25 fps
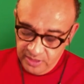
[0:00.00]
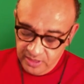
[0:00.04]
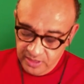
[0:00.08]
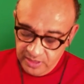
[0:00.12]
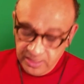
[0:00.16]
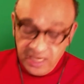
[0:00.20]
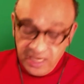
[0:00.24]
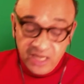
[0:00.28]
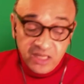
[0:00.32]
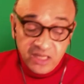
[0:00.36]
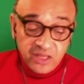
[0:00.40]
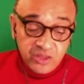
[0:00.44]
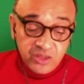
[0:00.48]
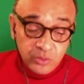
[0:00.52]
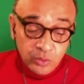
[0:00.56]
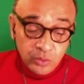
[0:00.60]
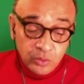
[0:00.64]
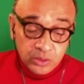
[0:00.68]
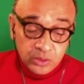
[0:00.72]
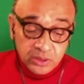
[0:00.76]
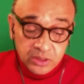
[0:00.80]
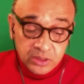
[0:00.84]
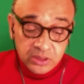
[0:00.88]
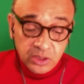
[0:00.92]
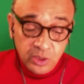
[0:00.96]
That
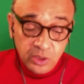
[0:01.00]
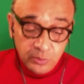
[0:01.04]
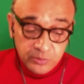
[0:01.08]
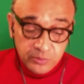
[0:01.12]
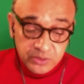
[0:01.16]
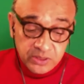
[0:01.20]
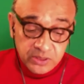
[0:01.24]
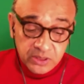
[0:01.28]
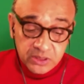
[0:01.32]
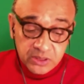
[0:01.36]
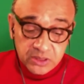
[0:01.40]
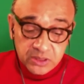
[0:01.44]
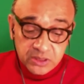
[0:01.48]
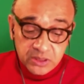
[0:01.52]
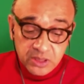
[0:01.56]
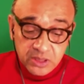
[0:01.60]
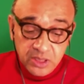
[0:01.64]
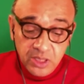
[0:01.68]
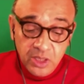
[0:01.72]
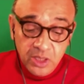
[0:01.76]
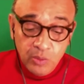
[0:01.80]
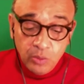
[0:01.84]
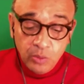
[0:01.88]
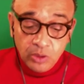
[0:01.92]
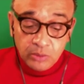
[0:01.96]
thought is Hobbes's.
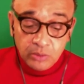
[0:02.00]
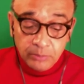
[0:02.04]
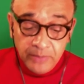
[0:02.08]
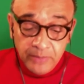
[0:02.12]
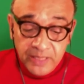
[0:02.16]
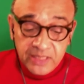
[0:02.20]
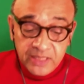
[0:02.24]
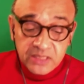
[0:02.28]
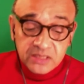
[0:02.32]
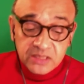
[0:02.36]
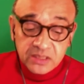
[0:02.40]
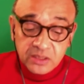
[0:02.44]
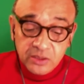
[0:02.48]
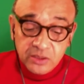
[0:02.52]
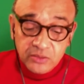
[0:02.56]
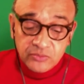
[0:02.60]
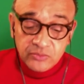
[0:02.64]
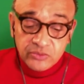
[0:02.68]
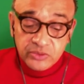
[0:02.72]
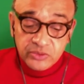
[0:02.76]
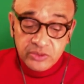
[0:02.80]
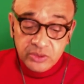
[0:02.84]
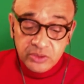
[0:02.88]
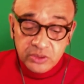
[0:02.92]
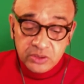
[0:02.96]
What makes the
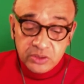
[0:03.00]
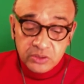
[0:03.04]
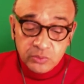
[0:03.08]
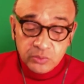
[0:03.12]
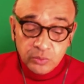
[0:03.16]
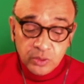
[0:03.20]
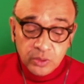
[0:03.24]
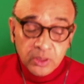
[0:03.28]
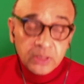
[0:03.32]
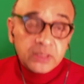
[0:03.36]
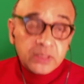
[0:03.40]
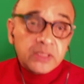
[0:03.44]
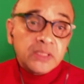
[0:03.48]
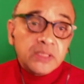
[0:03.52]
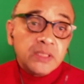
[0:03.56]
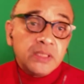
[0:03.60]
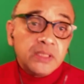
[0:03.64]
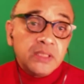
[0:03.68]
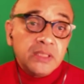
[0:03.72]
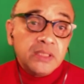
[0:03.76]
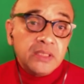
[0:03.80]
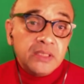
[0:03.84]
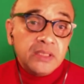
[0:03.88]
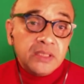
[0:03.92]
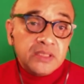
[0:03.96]
Constitution work
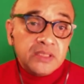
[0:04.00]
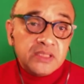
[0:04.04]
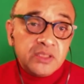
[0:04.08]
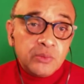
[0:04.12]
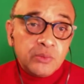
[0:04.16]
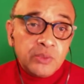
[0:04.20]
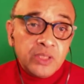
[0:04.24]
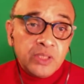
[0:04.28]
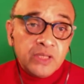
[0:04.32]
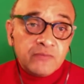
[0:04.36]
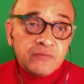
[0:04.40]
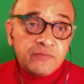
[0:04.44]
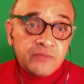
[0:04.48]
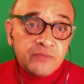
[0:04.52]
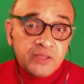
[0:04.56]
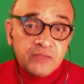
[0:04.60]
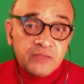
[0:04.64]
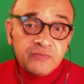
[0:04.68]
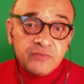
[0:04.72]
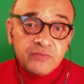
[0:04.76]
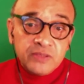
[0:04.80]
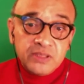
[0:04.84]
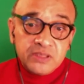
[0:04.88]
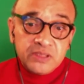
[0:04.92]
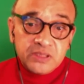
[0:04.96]
is that we are
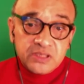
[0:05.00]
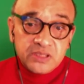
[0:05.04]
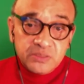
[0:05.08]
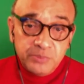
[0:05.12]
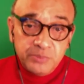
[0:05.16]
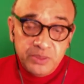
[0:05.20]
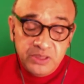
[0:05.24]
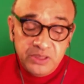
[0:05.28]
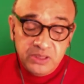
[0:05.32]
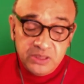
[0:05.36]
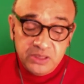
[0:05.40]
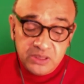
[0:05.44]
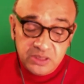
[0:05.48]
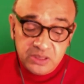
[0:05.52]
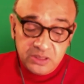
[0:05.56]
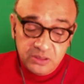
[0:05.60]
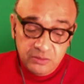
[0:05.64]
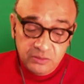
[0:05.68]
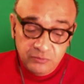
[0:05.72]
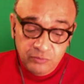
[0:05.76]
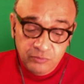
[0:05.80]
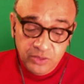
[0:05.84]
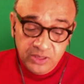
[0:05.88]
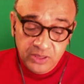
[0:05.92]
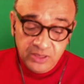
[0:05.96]
fearfully suspicious
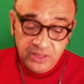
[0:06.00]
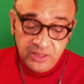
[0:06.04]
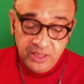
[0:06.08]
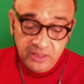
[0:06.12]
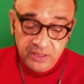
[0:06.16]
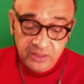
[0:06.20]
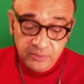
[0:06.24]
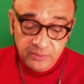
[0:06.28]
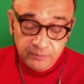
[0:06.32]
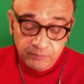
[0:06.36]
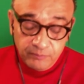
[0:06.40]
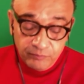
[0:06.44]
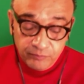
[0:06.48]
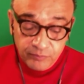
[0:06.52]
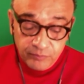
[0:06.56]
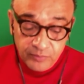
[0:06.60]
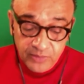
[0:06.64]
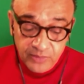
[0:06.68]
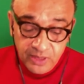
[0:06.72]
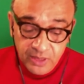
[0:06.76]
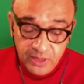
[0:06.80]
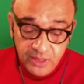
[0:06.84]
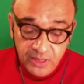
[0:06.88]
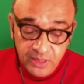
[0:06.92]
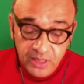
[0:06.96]
of one another.
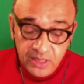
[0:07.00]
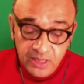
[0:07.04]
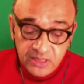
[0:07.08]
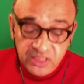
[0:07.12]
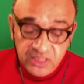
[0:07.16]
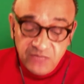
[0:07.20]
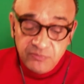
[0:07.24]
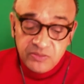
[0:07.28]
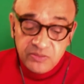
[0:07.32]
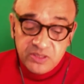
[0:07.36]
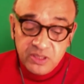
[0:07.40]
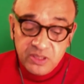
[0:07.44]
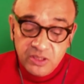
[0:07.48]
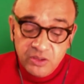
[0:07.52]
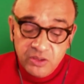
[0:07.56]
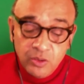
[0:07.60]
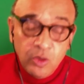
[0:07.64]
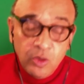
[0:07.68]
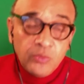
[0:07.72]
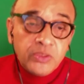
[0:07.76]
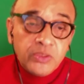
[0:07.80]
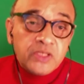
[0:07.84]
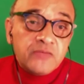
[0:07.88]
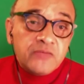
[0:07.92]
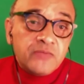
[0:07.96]
Jefferson
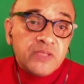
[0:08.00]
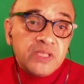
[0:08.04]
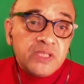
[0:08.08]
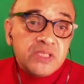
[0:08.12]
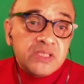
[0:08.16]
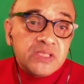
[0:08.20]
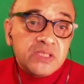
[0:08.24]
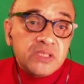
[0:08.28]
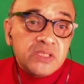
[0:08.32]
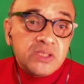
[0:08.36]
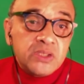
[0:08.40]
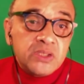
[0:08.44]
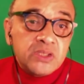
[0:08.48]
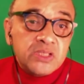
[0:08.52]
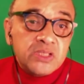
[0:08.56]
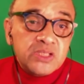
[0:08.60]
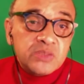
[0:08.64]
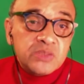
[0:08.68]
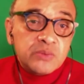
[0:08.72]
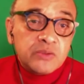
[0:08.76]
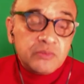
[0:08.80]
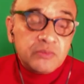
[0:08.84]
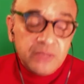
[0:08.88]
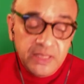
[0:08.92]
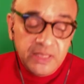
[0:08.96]
thought that if the
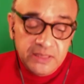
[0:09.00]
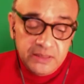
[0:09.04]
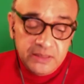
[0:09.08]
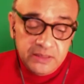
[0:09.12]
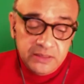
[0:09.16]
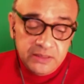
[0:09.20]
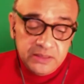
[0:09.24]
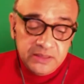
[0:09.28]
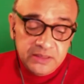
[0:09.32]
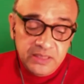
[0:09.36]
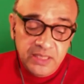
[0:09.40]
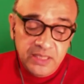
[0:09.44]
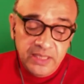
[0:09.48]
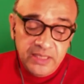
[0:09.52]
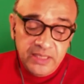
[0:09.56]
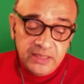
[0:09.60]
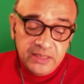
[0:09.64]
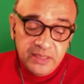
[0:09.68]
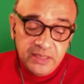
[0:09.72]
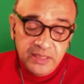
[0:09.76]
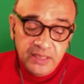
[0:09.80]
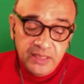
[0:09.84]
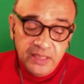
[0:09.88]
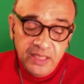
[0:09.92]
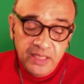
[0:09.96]
institutions were rightly designed,
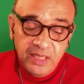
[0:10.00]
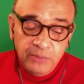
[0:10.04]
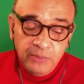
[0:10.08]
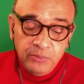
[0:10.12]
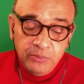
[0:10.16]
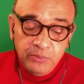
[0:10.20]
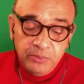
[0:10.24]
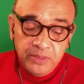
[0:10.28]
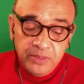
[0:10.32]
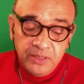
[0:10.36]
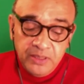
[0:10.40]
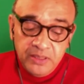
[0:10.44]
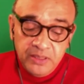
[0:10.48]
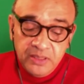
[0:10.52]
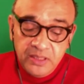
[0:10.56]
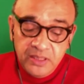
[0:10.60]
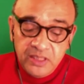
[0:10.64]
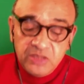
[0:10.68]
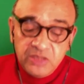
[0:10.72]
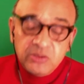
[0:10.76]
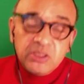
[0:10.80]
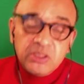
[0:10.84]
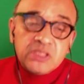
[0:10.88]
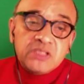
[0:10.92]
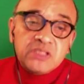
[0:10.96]
it would be in the
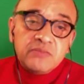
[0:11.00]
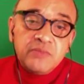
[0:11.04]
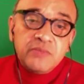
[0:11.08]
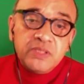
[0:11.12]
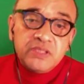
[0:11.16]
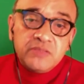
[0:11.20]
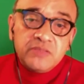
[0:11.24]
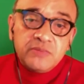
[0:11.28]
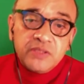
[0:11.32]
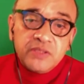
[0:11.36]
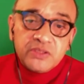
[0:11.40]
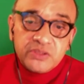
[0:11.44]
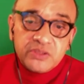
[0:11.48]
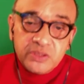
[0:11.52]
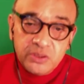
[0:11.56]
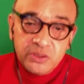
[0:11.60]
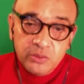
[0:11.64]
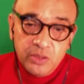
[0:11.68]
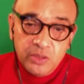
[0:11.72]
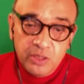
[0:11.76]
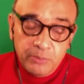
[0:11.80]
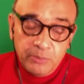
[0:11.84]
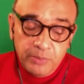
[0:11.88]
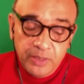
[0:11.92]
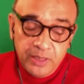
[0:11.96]
interest of each of us to
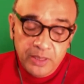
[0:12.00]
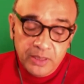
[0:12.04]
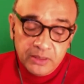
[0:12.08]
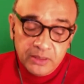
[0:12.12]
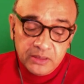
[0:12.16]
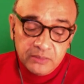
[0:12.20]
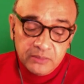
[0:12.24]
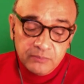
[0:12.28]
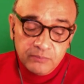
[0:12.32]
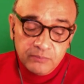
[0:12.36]
do our part.